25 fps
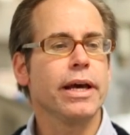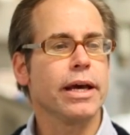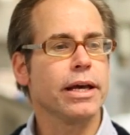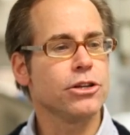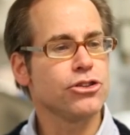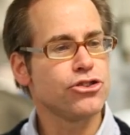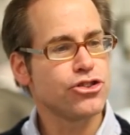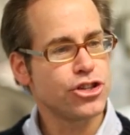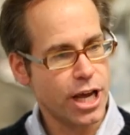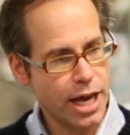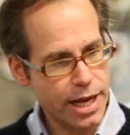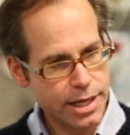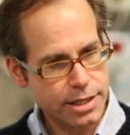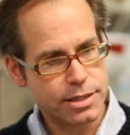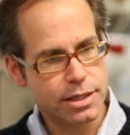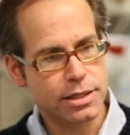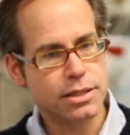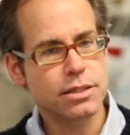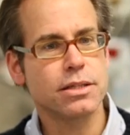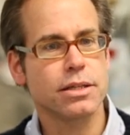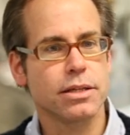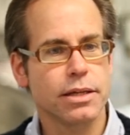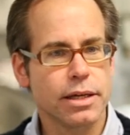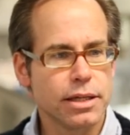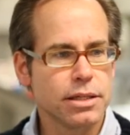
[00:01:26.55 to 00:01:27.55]
inject
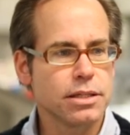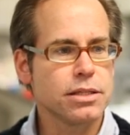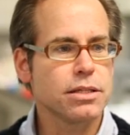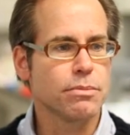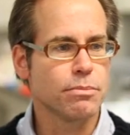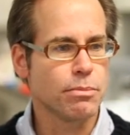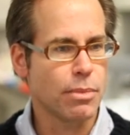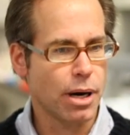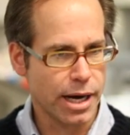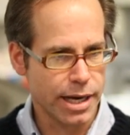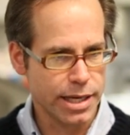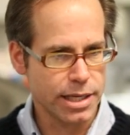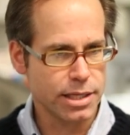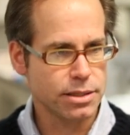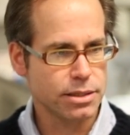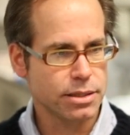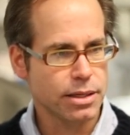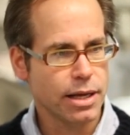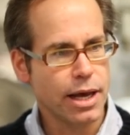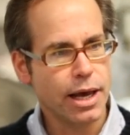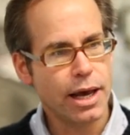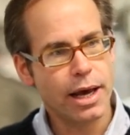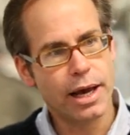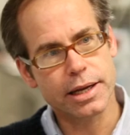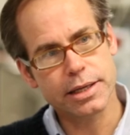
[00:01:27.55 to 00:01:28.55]
into
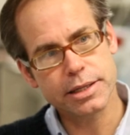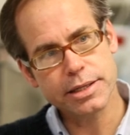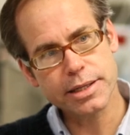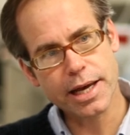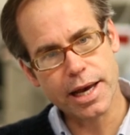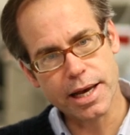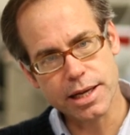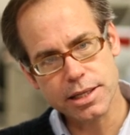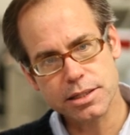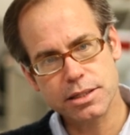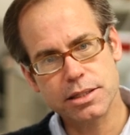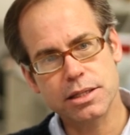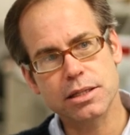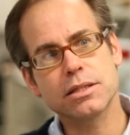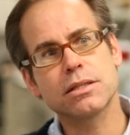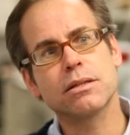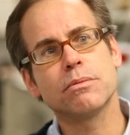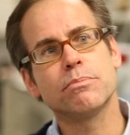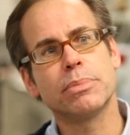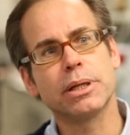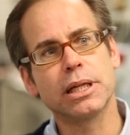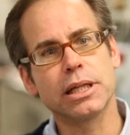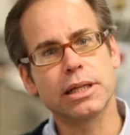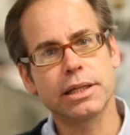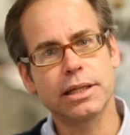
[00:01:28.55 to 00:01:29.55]
mice and test this
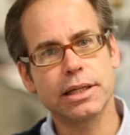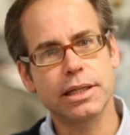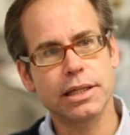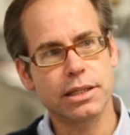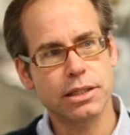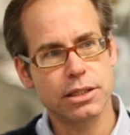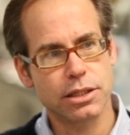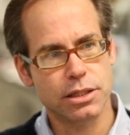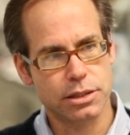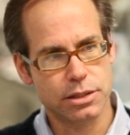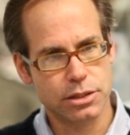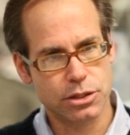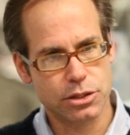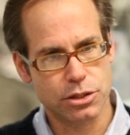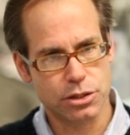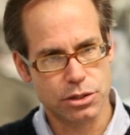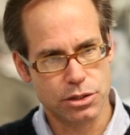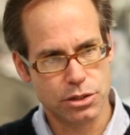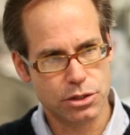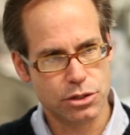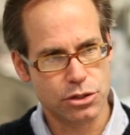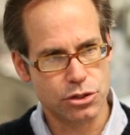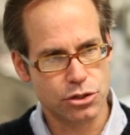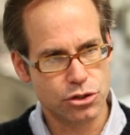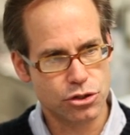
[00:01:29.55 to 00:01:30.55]
ability
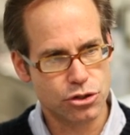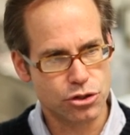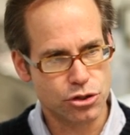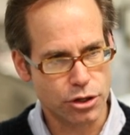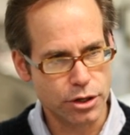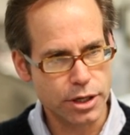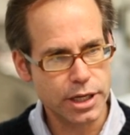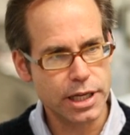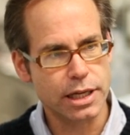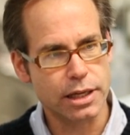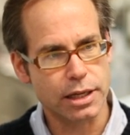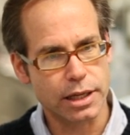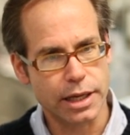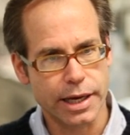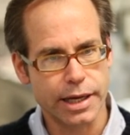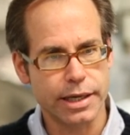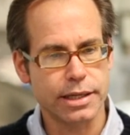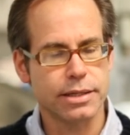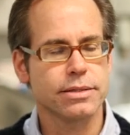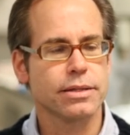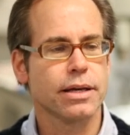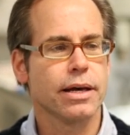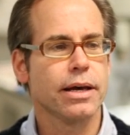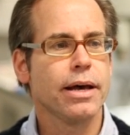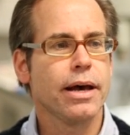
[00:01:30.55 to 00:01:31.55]
to
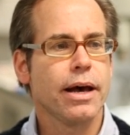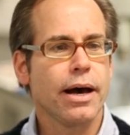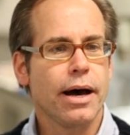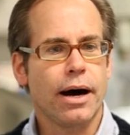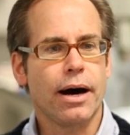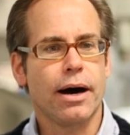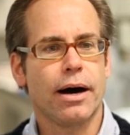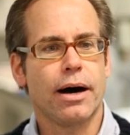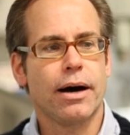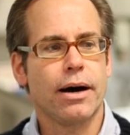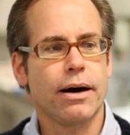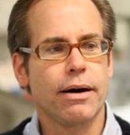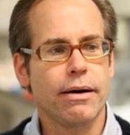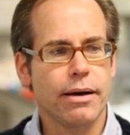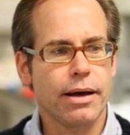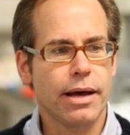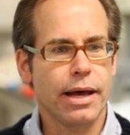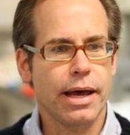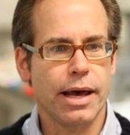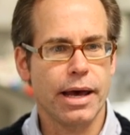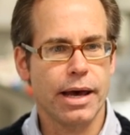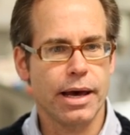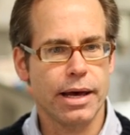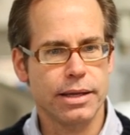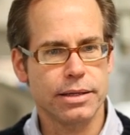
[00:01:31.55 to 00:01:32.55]
circulate
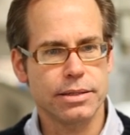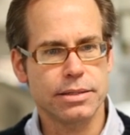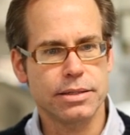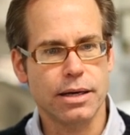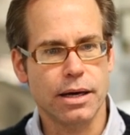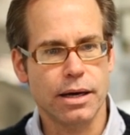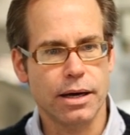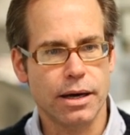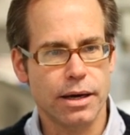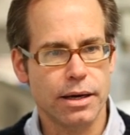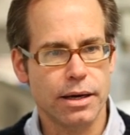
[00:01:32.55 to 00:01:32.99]
and